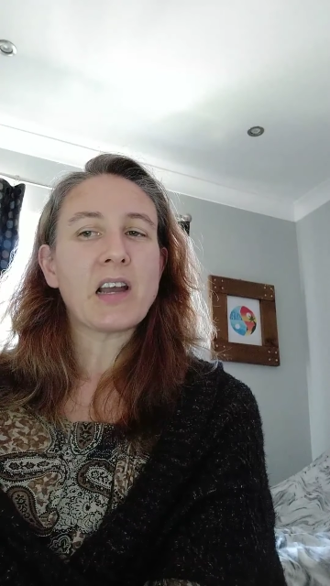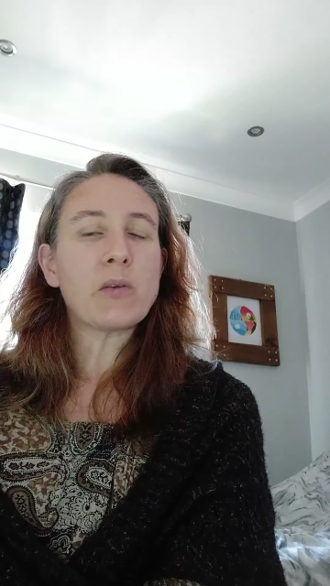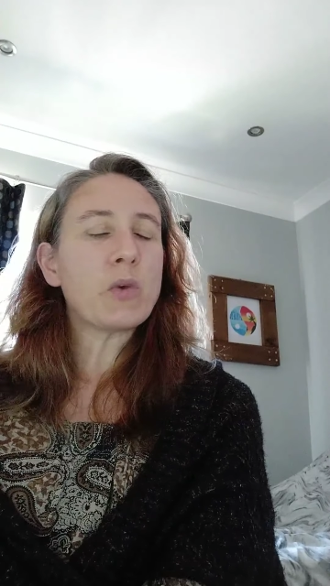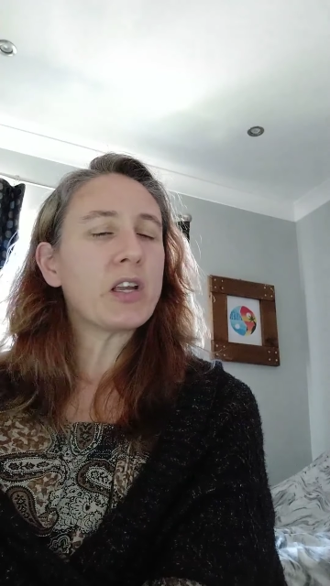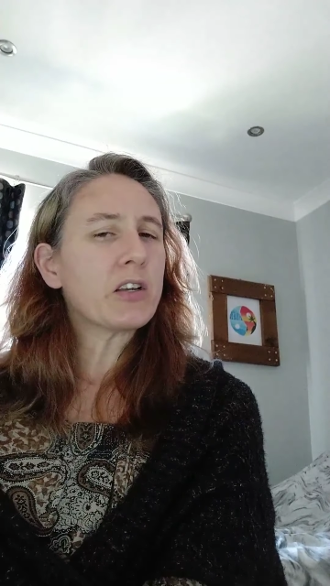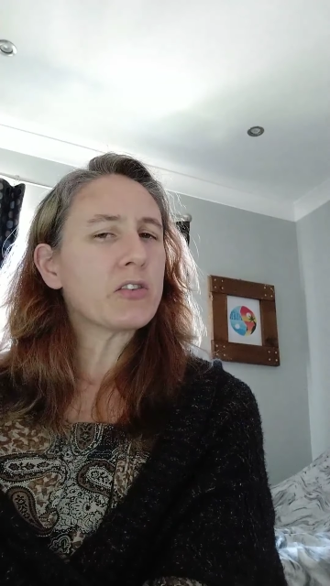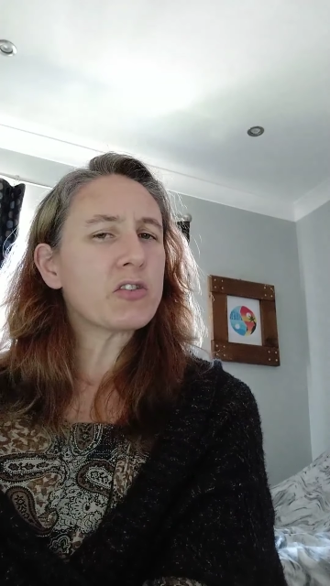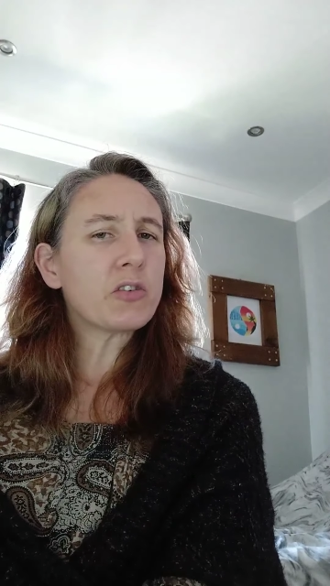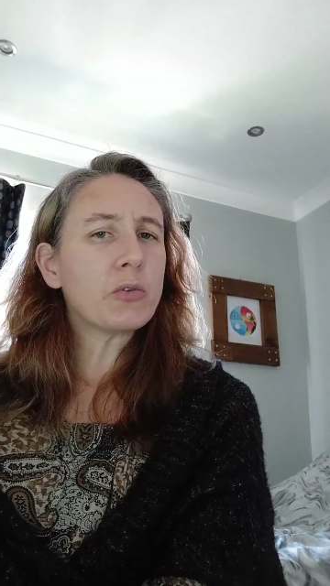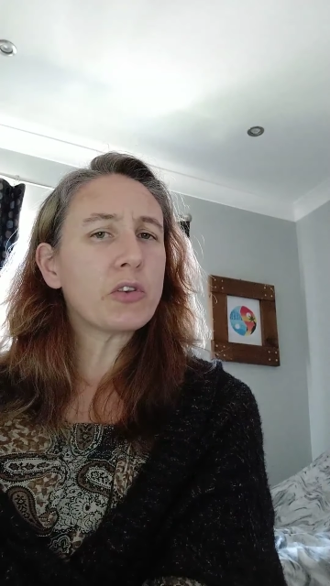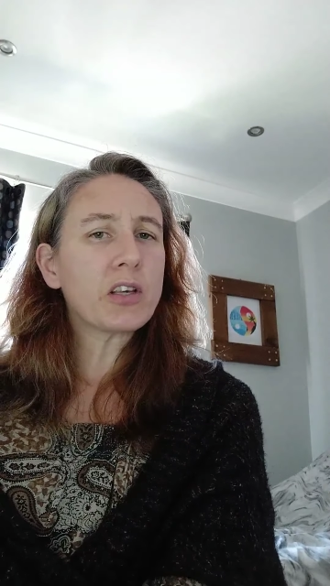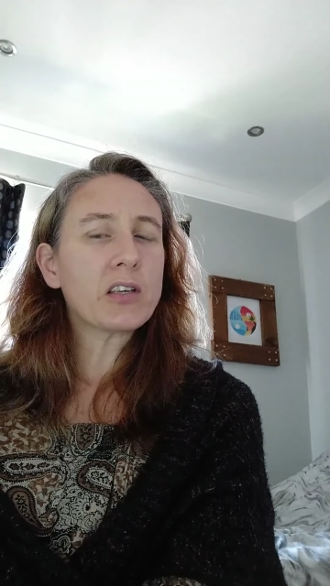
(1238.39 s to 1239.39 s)
and we can
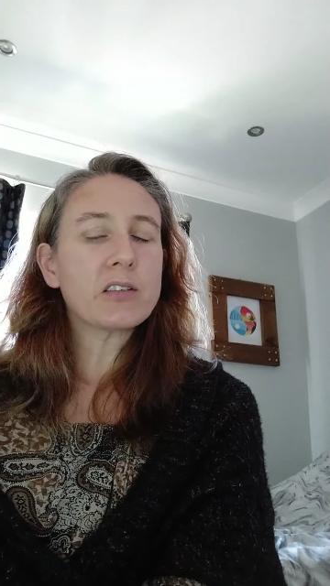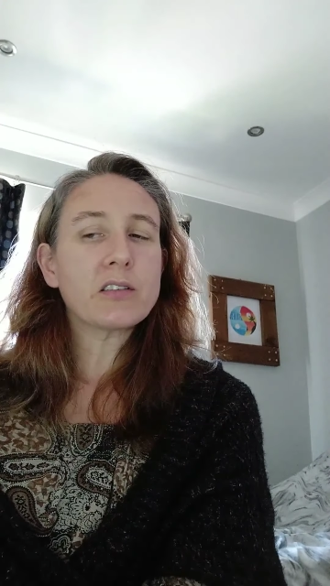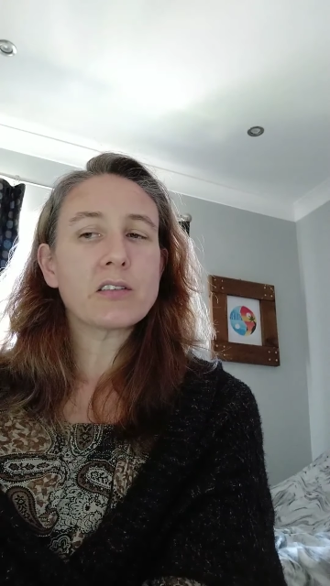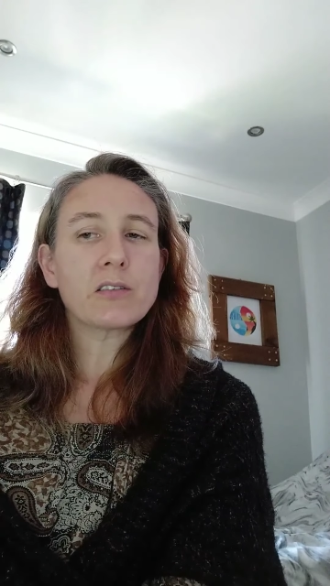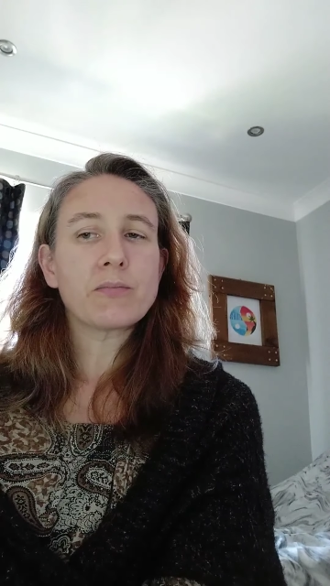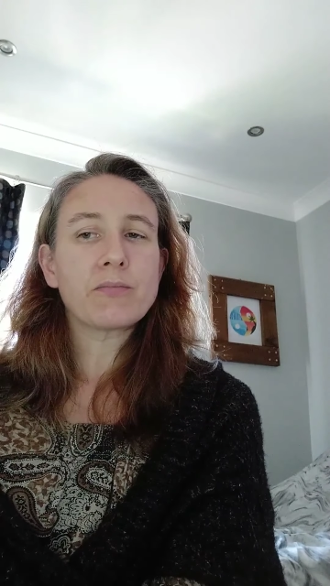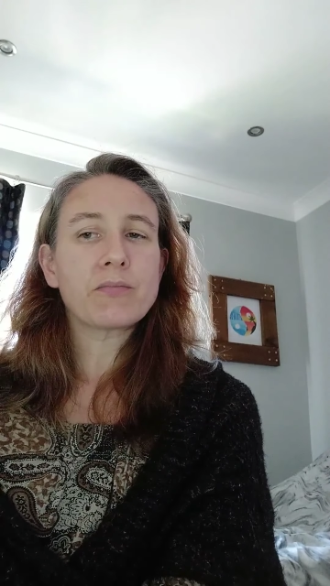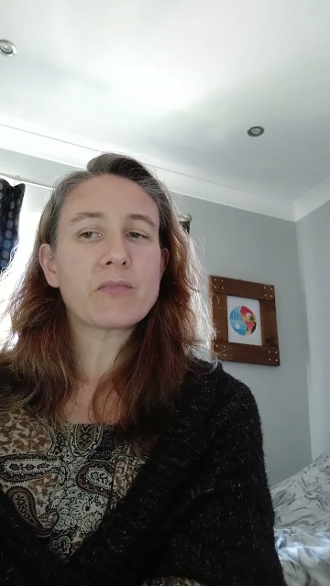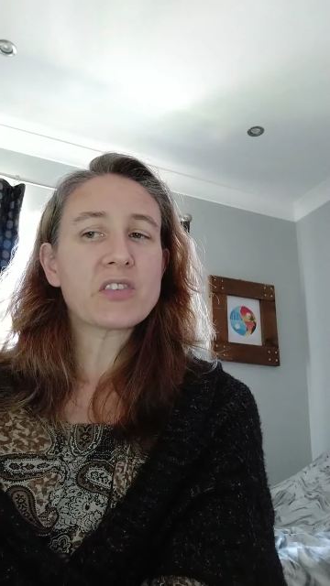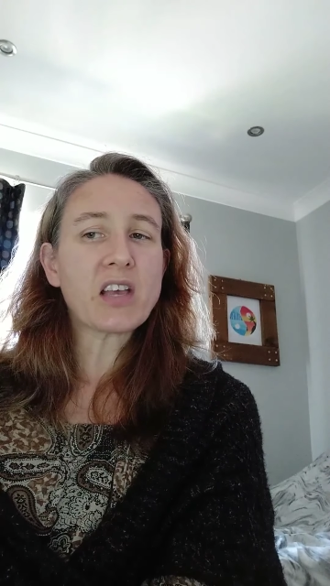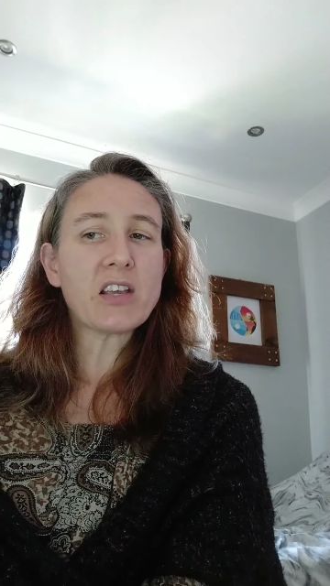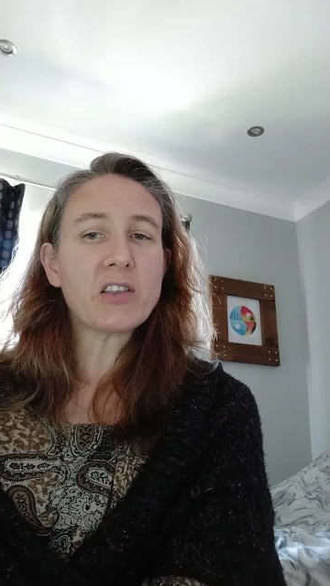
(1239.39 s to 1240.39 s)
do things,
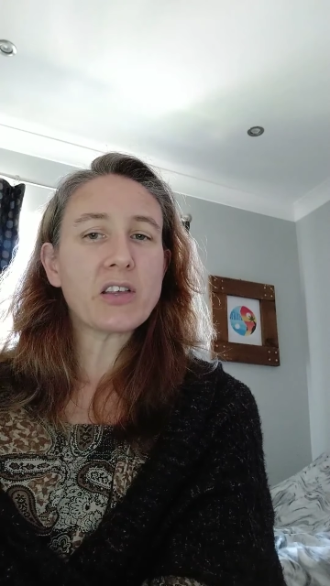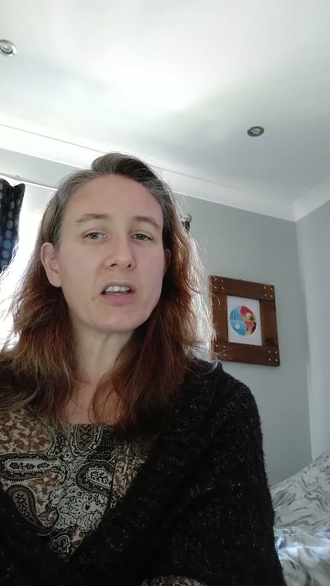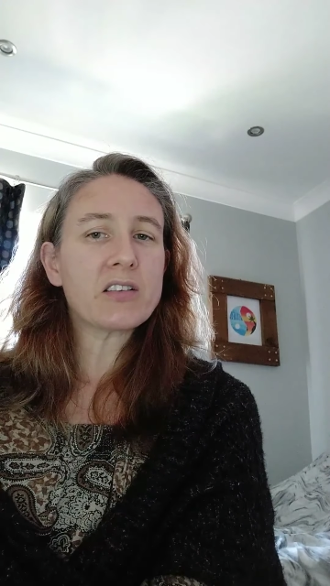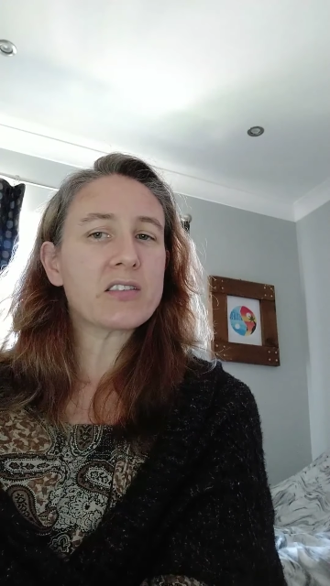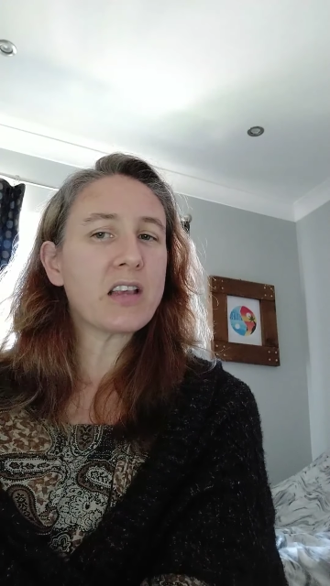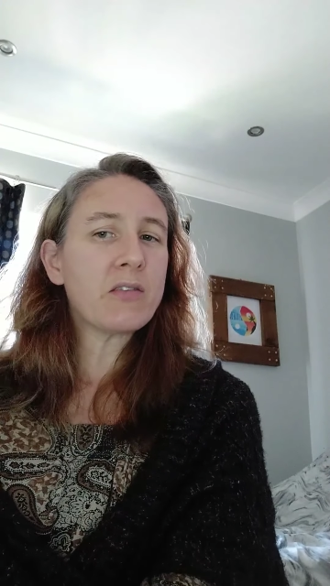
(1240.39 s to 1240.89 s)
say things,